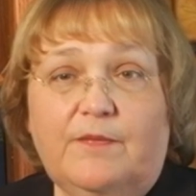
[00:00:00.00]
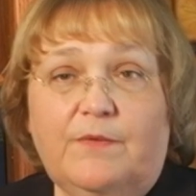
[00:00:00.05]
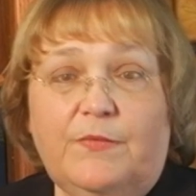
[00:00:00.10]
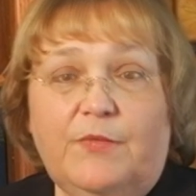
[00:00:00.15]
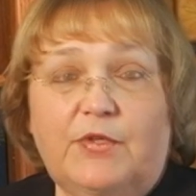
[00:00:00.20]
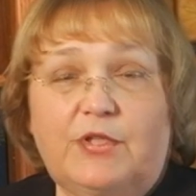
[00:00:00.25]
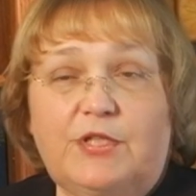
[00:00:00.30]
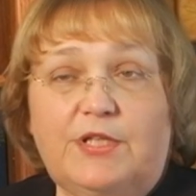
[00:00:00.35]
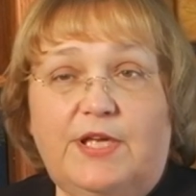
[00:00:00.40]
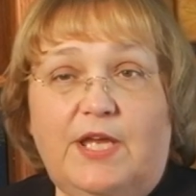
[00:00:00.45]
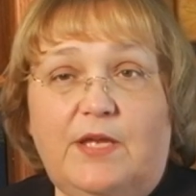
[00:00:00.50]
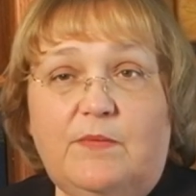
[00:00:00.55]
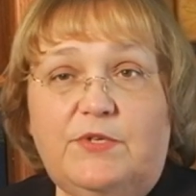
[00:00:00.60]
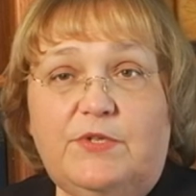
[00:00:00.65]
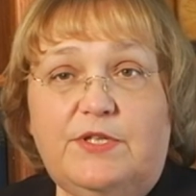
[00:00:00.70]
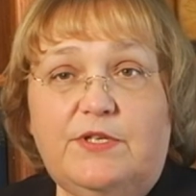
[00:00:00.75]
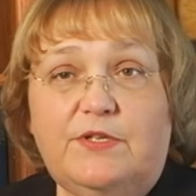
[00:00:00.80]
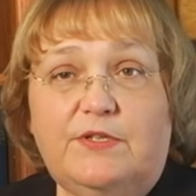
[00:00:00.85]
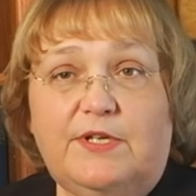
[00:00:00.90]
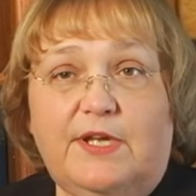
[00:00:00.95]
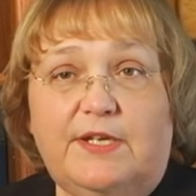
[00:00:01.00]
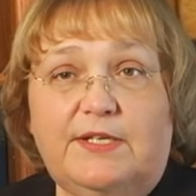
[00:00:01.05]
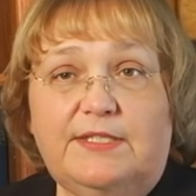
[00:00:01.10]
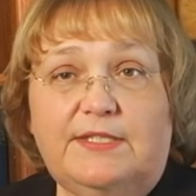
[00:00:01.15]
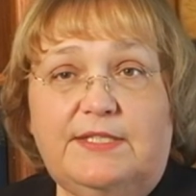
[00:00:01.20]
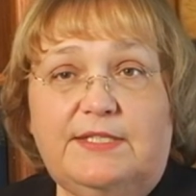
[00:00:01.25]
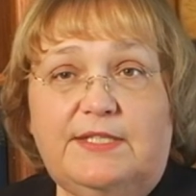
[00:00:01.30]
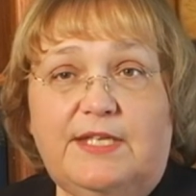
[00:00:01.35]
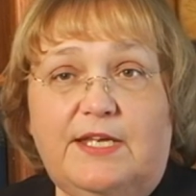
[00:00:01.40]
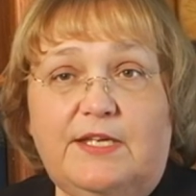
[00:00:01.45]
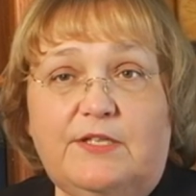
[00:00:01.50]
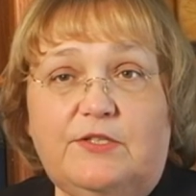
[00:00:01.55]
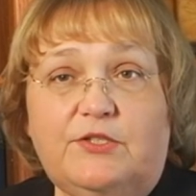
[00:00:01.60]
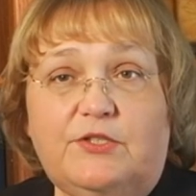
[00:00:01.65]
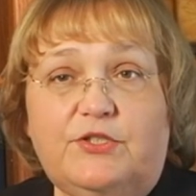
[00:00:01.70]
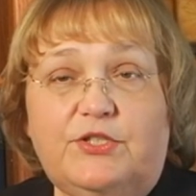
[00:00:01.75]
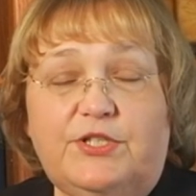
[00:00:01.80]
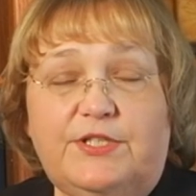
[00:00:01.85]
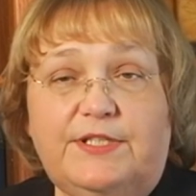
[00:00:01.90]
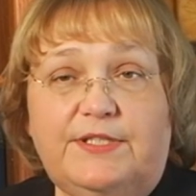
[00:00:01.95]
When she came to the United States,
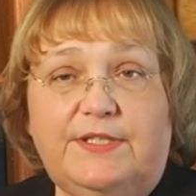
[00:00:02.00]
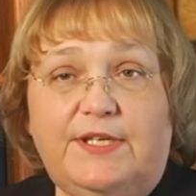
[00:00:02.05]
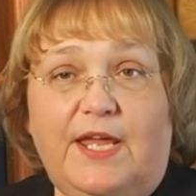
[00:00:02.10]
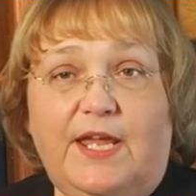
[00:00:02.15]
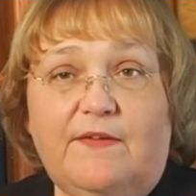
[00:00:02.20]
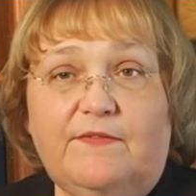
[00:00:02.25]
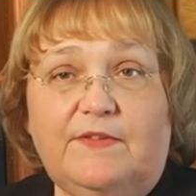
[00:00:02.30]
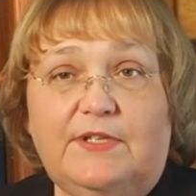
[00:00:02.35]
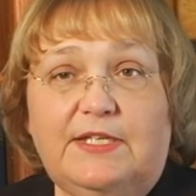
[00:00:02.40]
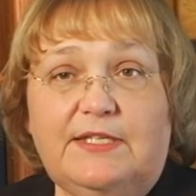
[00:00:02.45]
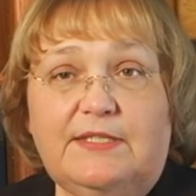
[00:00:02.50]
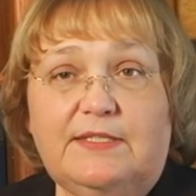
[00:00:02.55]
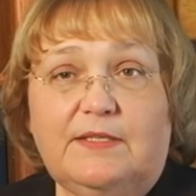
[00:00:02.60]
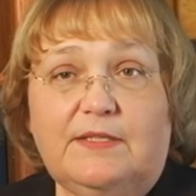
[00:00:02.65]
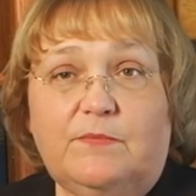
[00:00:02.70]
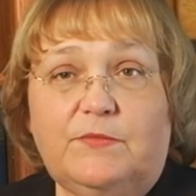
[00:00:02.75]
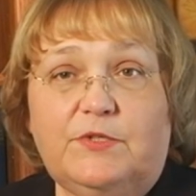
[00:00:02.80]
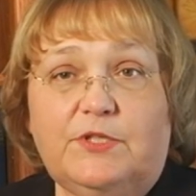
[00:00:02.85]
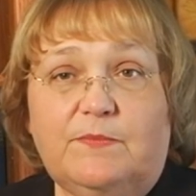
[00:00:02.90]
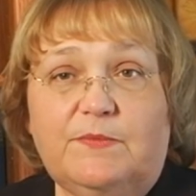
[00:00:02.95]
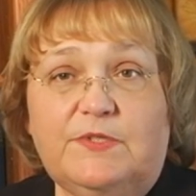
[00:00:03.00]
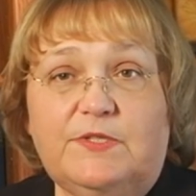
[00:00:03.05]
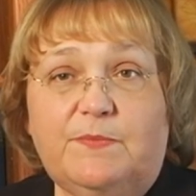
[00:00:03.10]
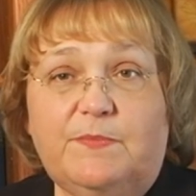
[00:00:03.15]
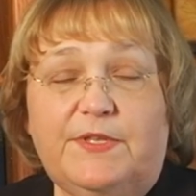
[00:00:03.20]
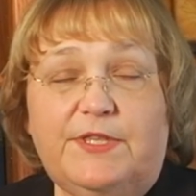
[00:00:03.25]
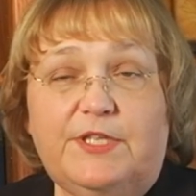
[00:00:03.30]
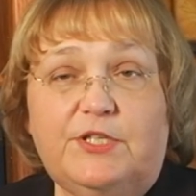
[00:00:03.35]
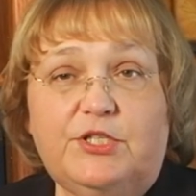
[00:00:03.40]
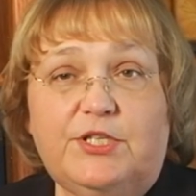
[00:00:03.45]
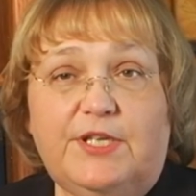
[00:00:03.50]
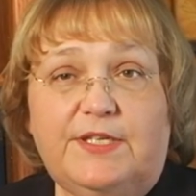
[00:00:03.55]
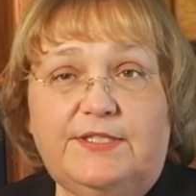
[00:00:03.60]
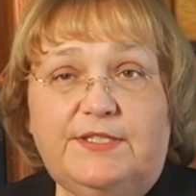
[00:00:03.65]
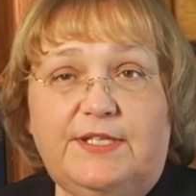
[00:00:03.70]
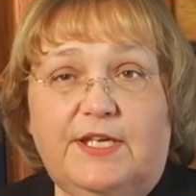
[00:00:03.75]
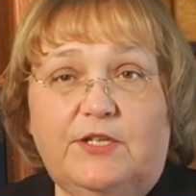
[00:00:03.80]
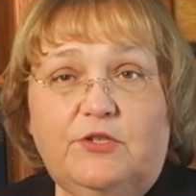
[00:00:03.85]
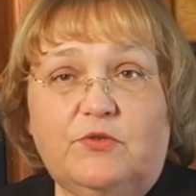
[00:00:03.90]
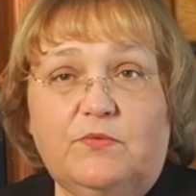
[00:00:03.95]
she didn't have any symptoms, but the chest
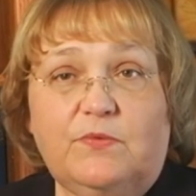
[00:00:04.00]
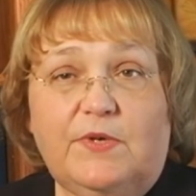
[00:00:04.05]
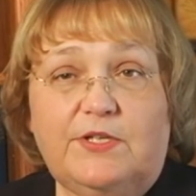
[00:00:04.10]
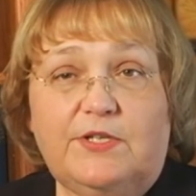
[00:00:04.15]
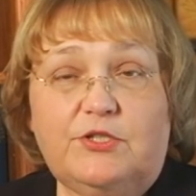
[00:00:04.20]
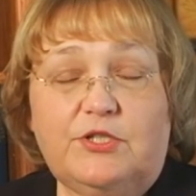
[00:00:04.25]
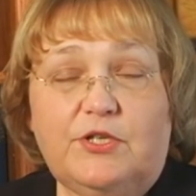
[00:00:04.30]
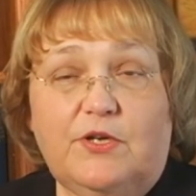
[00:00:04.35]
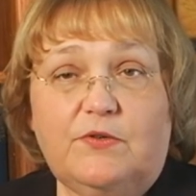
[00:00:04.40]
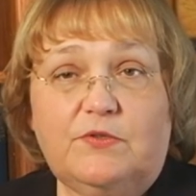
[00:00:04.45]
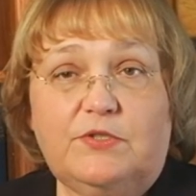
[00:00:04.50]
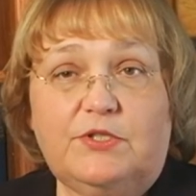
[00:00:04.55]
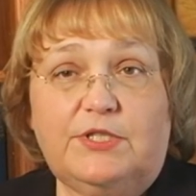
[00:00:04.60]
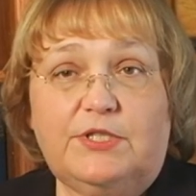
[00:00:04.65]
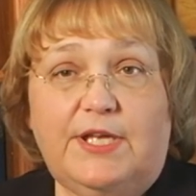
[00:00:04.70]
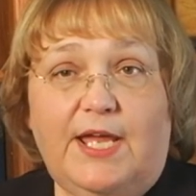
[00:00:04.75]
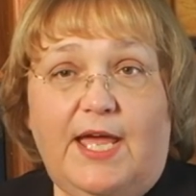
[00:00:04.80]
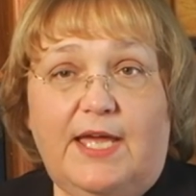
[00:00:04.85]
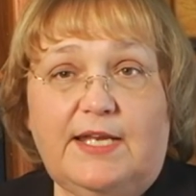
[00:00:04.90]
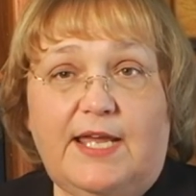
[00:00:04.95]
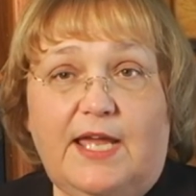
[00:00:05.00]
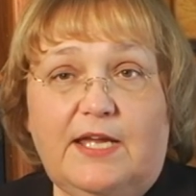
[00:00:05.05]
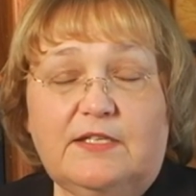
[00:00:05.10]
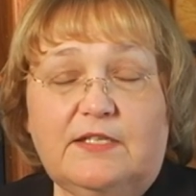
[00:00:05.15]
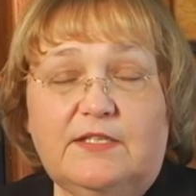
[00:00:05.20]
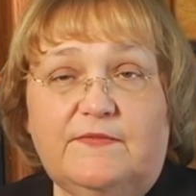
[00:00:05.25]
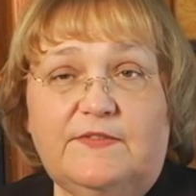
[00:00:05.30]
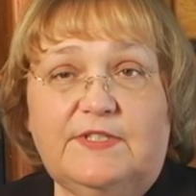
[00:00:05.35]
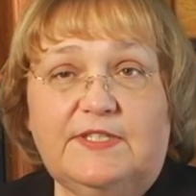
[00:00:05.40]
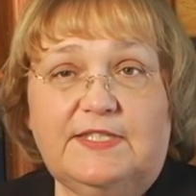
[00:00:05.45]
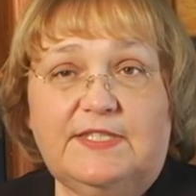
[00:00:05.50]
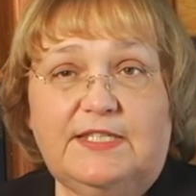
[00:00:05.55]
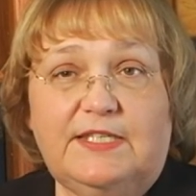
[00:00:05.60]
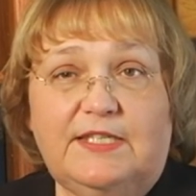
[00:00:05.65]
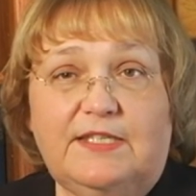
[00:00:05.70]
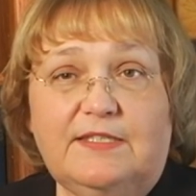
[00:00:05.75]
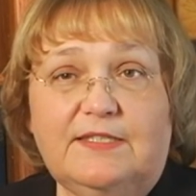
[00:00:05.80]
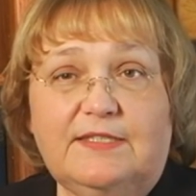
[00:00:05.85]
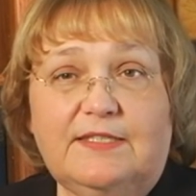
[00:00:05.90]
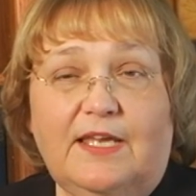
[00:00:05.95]
x-ray showed she had active
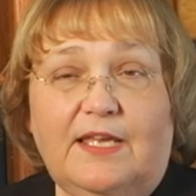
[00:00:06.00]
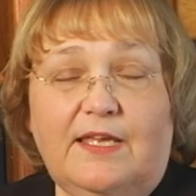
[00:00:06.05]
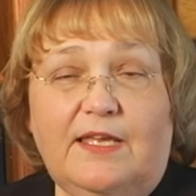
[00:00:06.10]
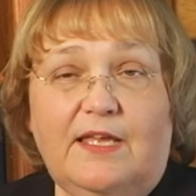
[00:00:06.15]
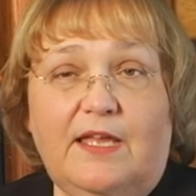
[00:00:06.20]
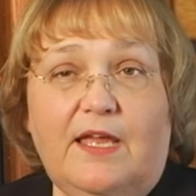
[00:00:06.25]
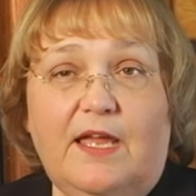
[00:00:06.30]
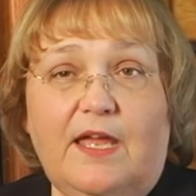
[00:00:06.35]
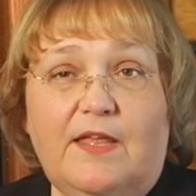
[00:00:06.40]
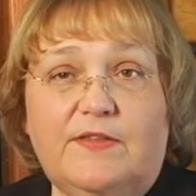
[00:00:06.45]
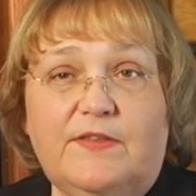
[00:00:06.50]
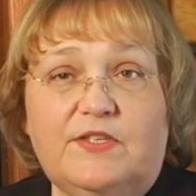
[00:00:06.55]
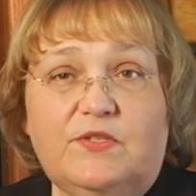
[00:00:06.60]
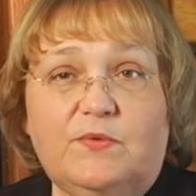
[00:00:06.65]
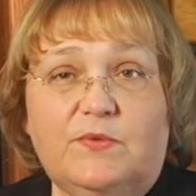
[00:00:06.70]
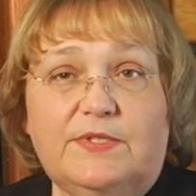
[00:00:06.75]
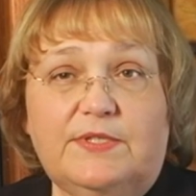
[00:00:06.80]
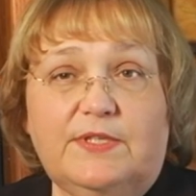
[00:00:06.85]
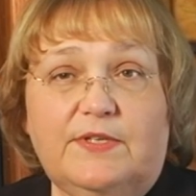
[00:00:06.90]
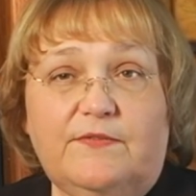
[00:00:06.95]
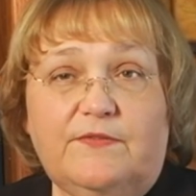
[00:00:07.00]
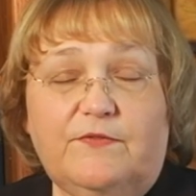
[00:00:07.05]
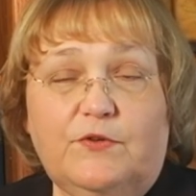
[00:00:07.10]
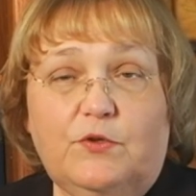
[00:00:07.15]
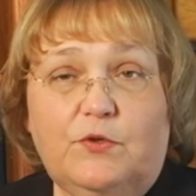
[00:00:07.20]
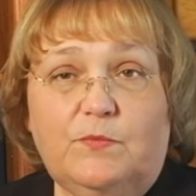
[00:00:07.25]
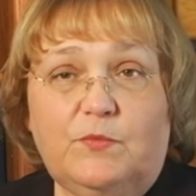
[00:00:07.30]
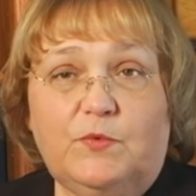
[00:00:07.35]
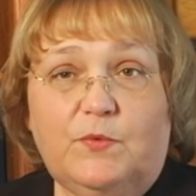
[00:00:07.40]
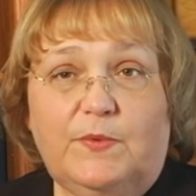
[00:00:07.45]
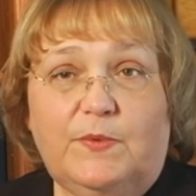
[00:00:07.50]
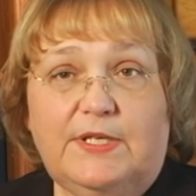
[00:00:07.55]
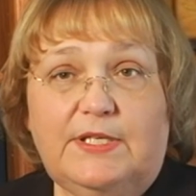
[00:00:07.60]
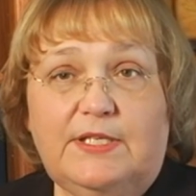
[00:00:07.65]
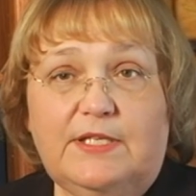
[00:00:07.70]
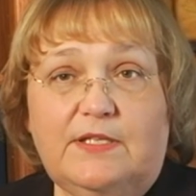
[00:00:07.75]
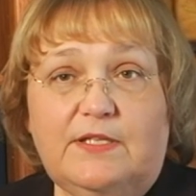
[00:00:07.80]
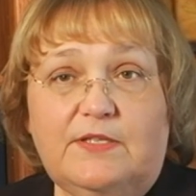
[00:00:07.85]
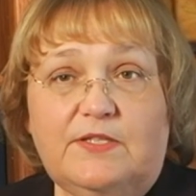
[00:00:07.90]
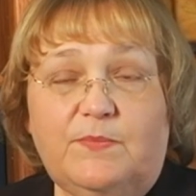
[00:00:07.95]
disease, and this was confirmed when we
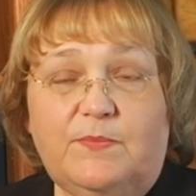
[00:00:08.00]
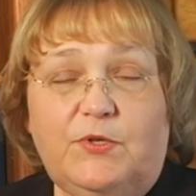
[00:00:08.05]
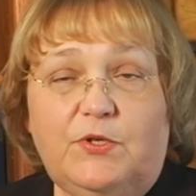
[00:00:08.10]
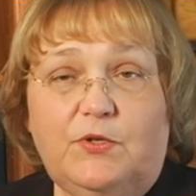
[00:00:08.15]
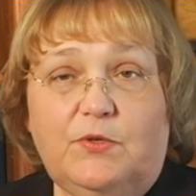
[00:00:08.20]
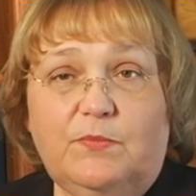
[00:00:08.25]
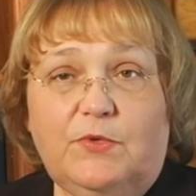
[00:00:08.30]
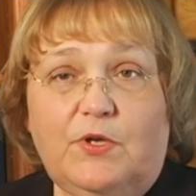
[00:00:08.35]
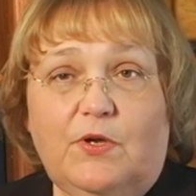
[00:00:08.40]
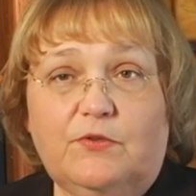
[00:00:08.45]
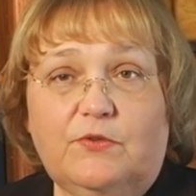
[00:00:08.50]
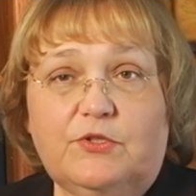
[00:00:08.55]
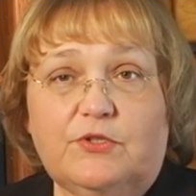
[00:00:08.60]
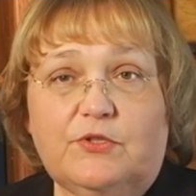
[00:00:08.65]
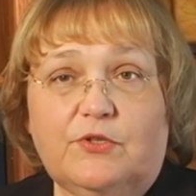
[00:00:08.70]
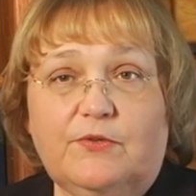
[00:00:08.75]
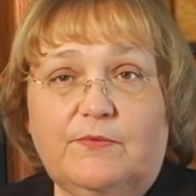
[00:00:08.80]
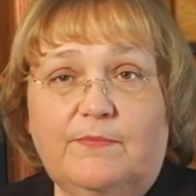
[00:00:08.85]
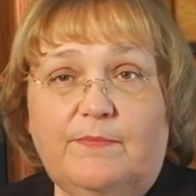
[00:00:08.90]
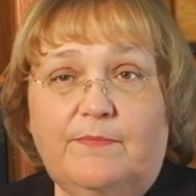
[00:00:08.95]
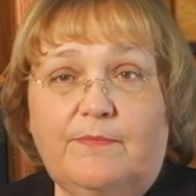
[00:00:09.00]
did the sputum culture.